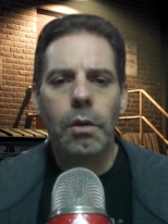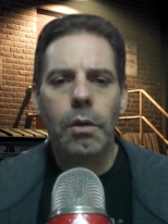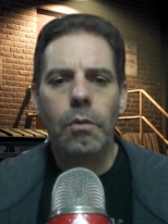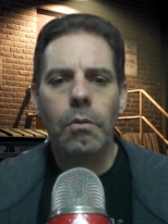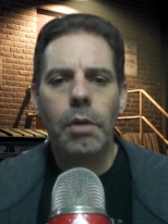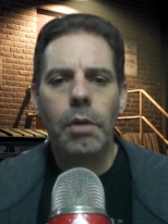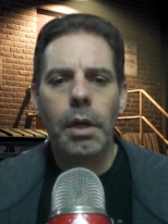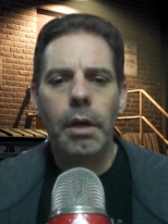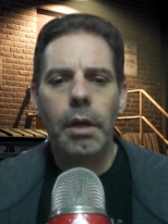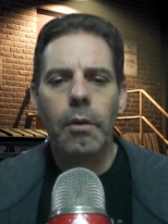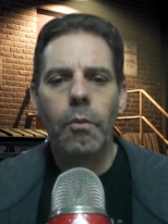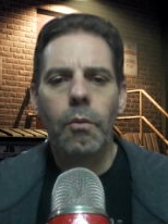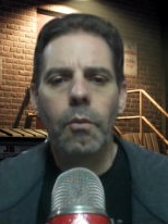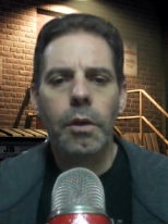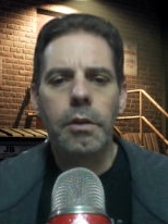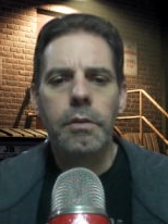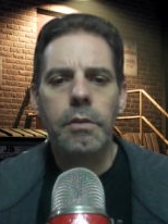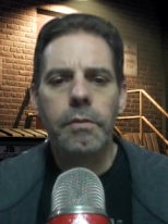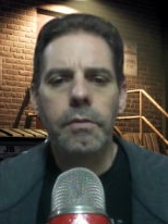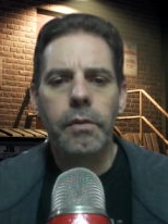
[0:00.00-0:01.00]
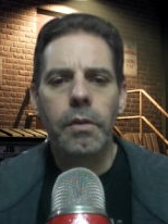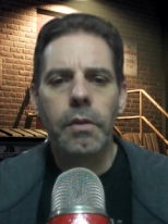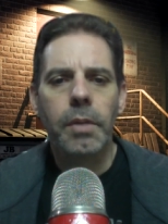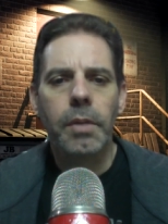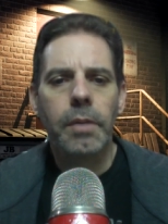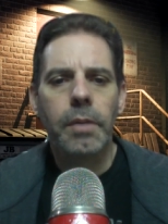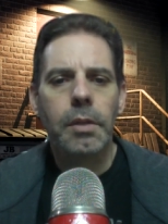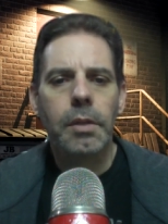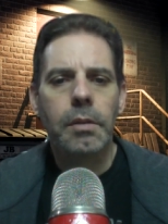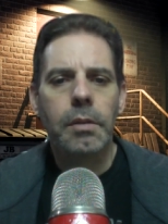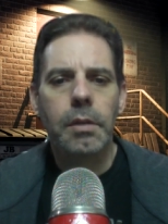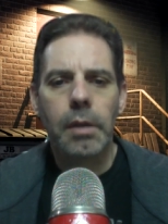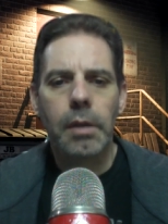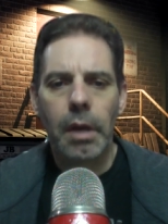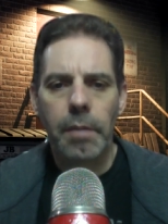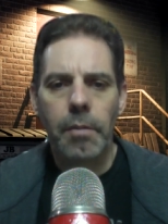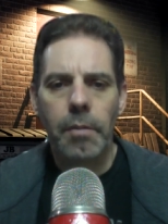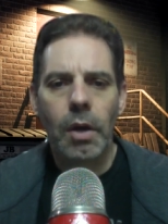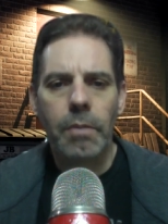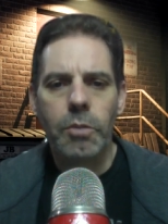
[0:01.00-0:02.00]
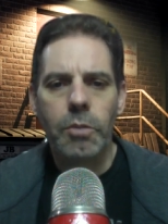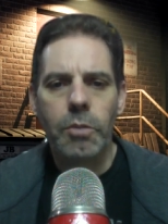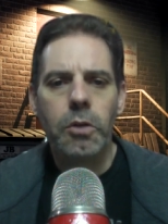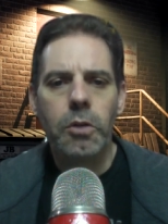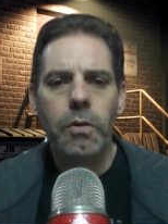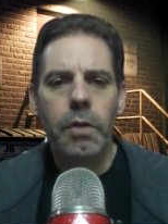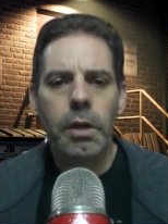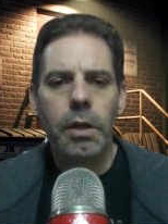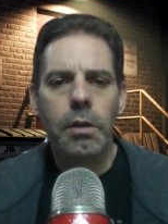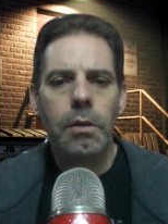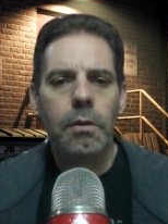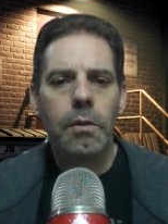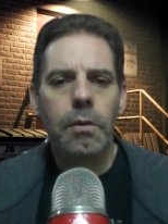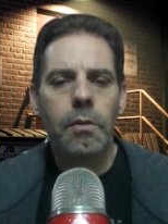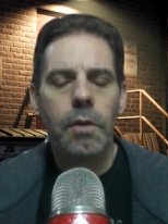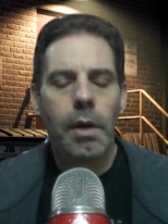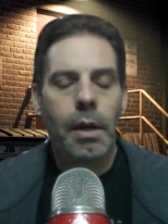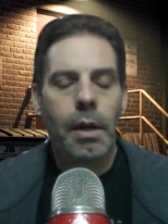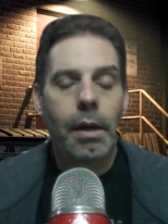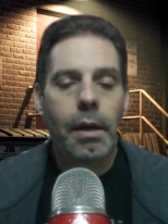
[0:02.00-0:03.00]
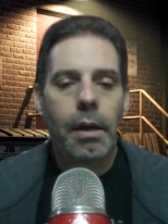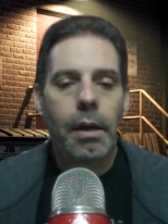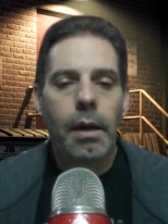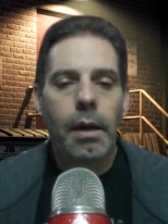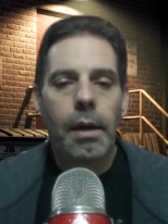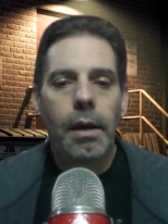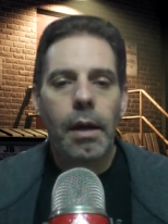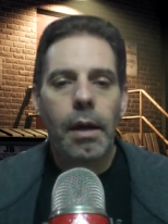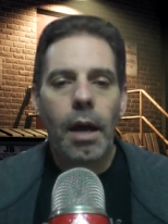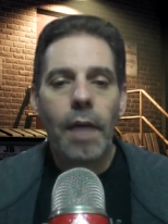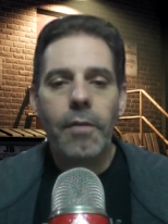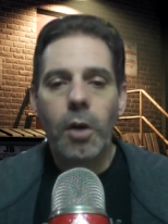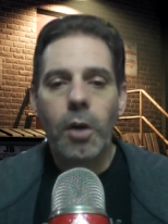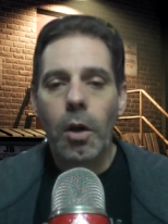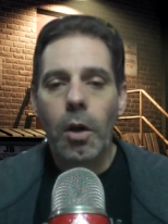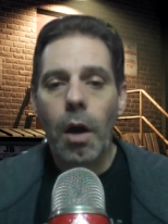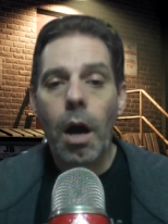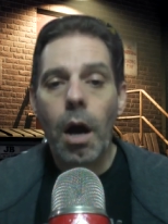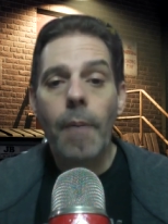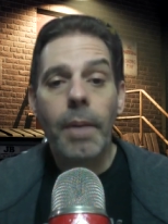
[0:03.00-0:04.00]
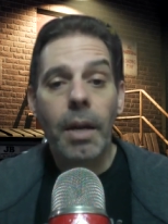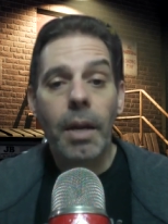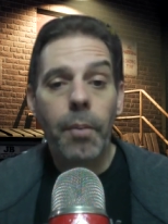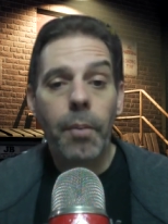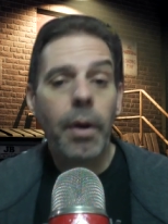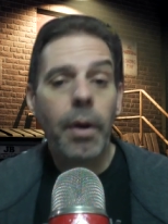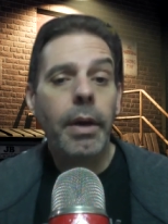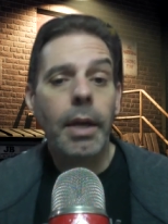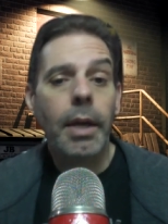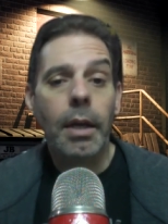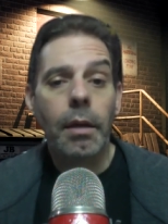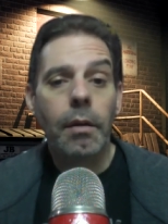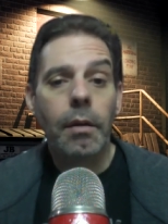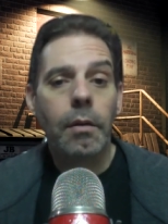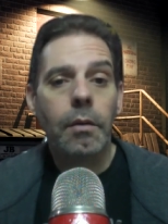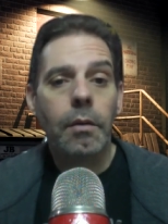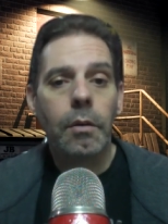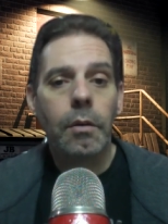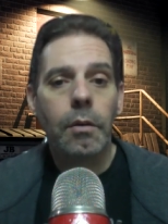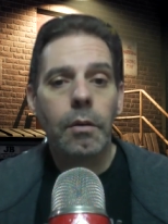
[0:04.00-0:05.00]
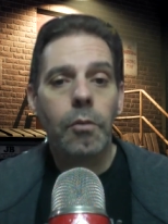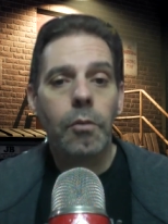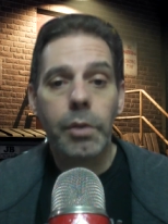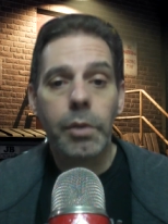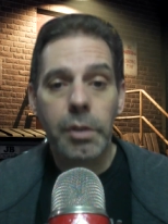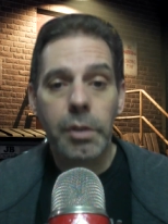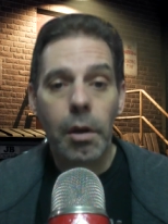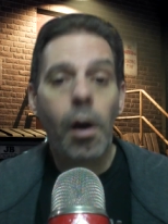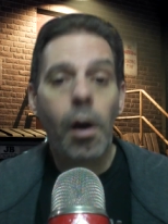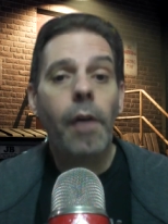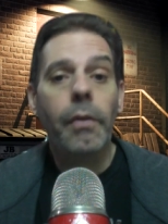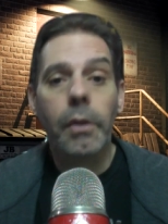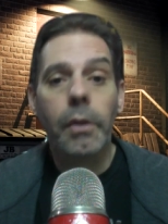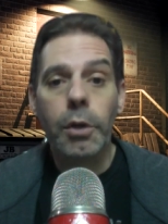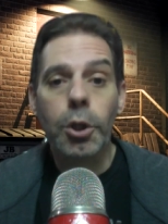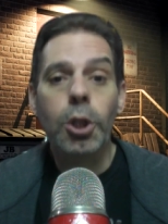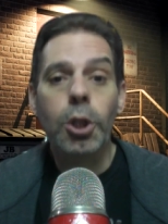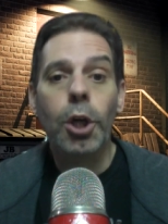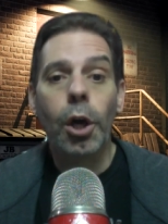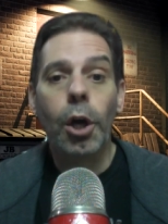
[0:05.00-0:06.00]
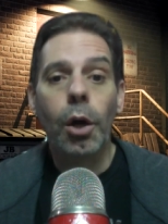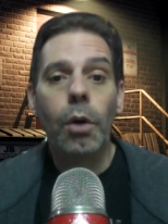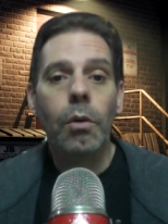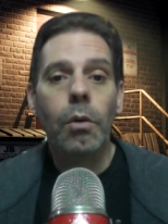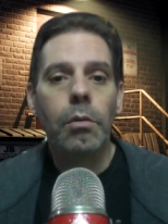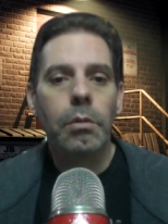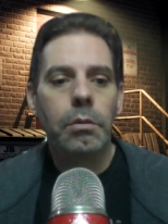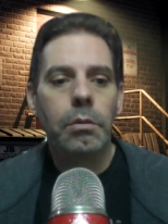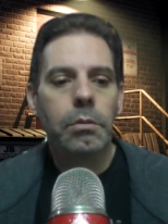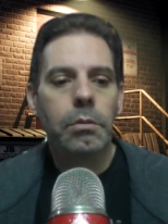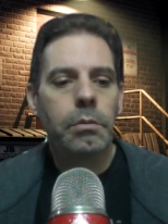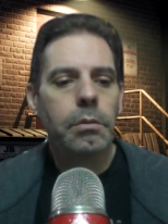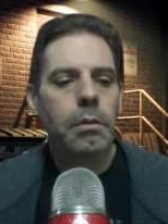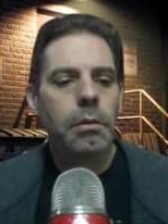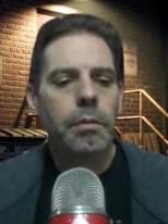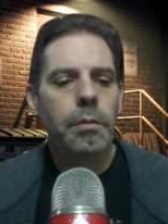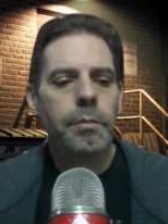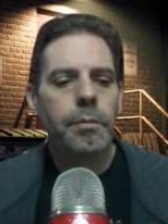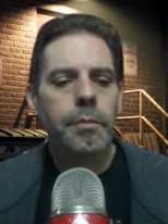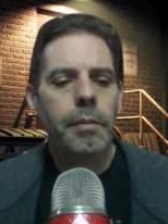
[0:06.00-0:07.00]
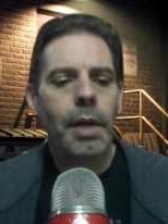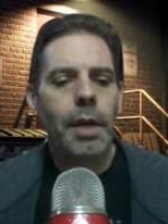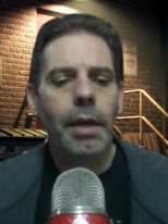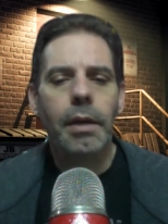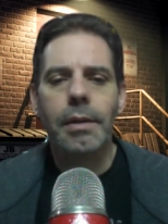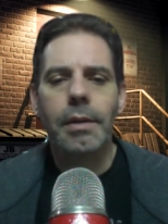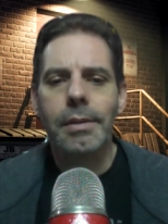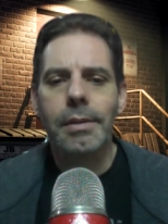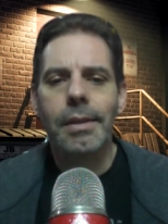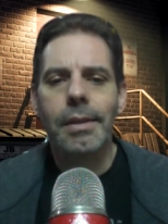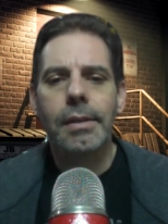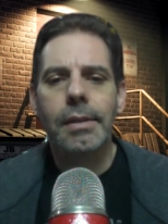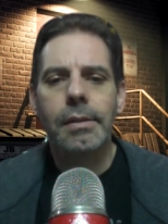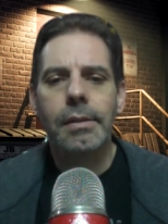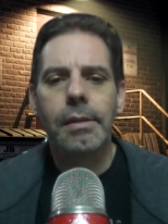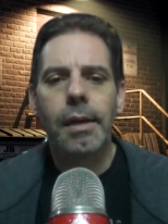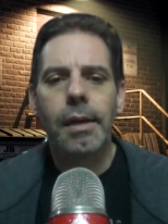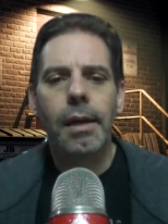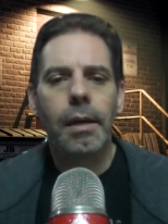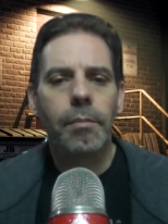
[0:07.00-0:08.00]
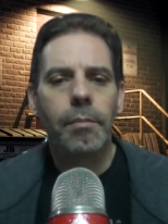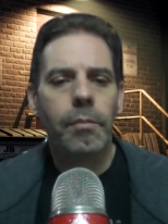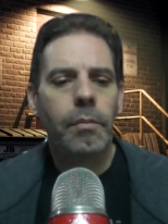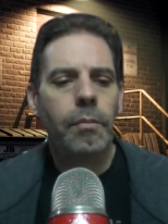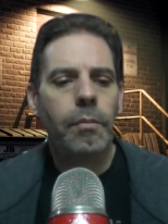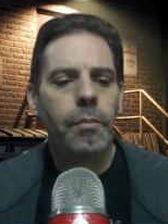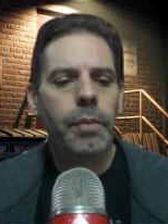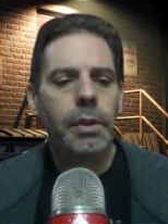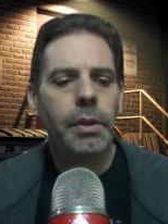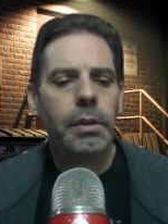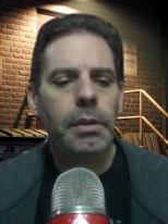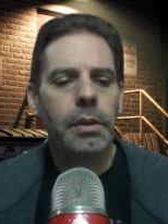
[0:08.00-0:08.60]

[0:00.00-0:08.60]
kind of works for the BBC. I'm sure they do. I have a comic buddy who was on the show. I'm not going to say his name, but